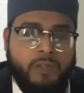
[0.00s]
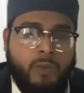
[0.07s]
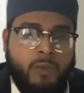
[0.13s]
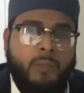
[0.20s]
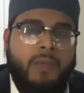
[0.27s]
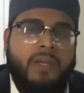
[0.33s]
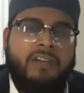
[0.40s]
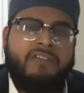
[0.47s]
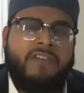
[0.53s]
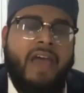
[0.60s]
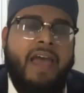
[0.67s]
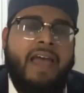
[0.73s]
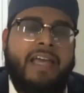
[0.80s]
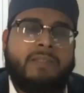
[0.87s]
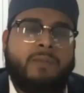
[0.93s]
So when we
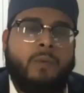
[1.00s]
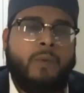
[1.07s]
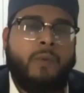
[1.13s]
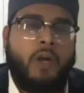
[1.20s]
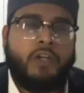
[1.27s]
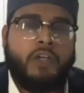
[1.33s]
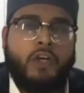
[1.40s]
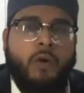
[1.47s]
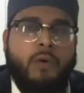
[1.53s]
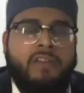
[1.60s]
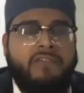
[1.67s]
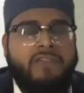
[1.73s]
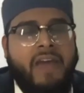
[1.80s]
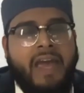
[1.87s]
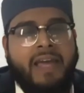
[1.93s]
fast, when we undergo the
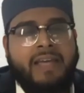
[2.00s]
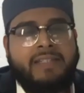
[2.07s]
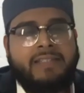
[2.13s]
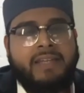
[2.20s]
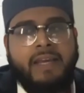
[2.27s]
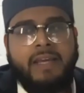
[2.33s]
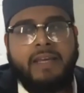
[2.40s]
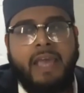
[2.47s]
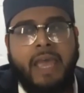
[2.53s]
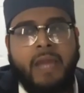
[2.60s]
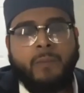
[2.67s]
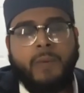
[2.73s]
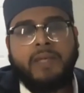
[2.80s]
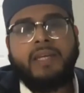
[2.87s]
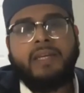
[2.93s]
fast,
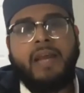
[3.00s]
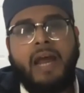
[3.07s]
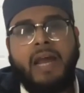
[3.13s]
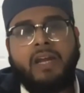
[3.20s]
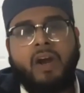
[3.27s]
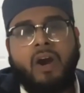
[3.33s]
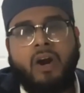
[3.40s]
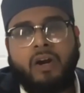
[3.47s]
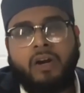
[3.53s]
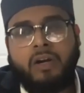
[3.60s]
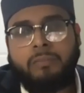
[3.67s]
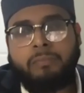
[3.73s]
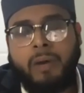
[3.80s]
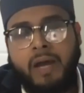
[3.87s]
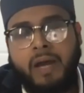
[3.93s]
and we deny our
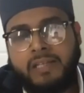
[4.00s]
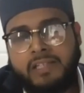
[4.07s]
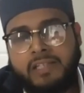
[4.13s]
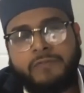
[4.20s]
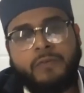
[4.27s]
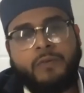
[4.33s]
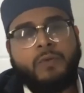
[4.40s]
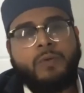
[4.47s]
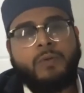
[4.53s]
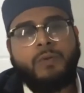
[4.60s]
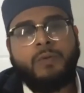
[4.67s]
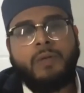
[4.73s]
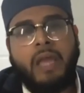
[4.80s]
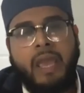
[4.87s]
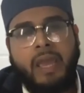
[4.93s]
bodies
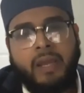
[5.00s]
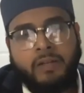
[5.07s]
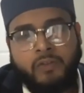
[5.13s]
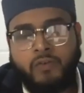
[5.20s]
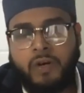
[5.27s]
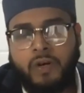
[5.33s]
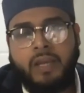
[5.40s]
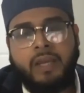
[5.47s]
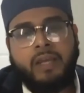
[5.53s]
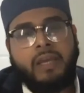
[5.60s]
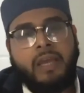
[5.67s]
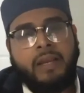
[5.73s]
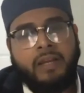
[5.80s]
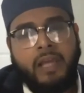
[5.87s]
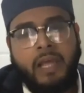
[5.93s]
food and drink
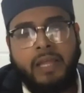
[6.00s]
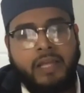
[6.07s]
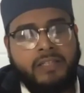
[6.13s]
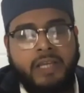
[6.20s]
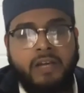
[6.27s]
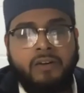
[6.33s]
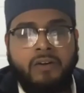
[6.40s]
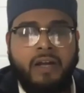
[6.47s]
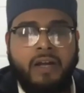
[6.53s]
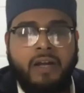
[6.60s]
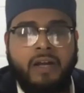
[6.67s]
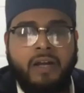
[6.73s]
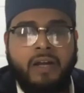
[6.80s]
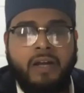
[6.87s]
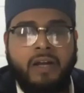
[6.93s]
and etc.,
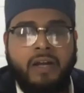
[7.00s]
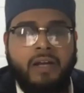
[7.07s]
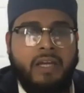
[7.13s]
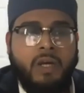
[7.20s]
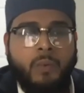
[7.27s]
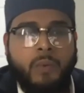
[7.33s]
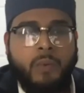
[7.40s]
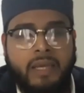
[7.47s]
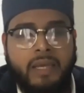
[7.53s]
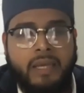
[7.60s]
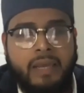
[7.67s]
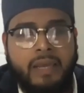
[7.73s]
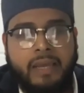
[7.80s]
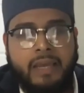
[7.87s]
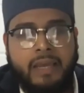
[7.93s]

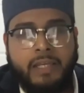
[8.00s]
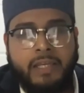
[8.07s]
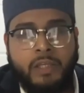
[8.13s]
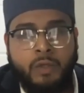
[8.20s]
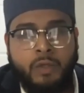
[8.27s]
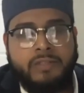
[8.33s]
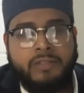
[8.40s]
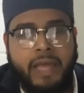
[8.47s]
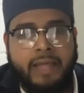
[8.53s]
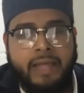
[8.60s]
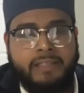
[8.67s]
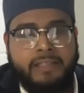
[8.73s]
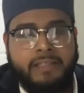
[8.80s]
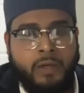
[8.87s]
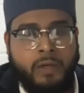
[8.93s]
we use
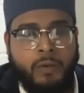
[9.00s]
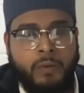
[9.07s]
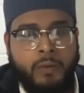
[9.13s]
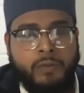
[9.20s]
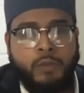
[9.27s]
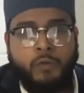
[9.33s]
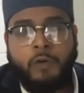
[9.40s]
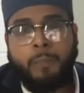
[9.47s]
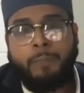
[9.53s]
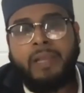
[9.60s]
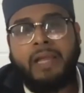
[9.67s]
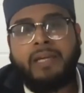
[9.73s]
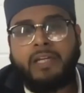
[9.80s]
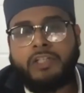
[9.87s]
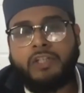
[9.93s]
that, you know, to
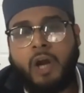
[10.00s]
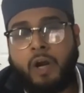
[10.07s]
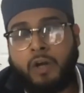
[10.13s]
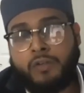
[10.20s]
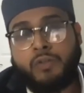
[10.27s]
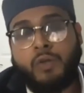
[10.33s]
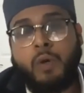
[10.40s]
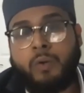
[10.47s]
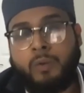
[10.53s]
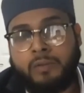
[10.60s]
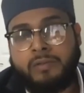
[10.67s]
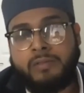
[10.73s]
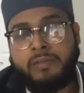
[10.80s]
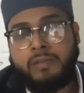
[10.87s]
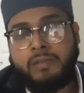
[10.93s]
replenish our
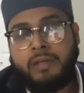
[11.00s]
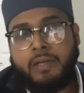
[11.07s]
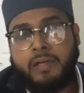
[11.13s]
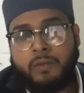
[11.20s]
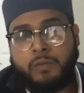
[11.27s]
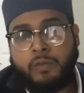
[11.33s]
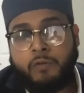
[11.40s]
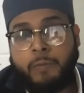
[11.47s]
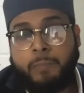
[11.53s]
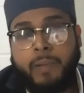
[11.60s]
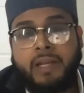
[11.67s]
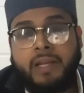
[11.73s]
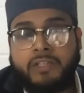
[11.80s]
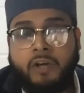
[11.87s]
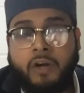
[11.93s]
souls, to
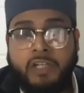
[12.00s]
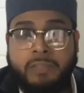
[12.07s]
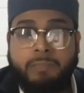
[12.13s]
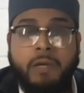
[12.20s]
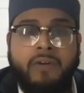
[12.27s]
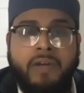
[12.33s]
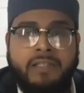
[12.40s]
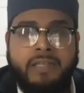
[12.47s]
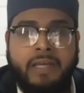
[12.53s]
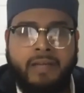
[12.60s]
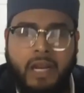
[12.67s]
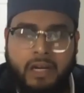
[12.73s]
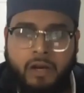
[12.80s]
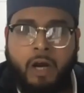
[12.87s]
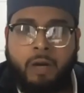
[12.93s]
replenish our spirits and
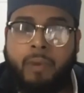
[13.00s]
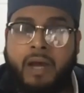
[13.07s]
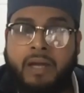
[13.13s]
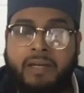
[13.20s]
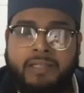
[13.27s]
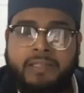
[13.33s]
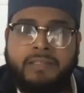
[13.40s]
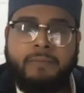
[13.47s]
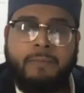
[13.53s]
not our bodies.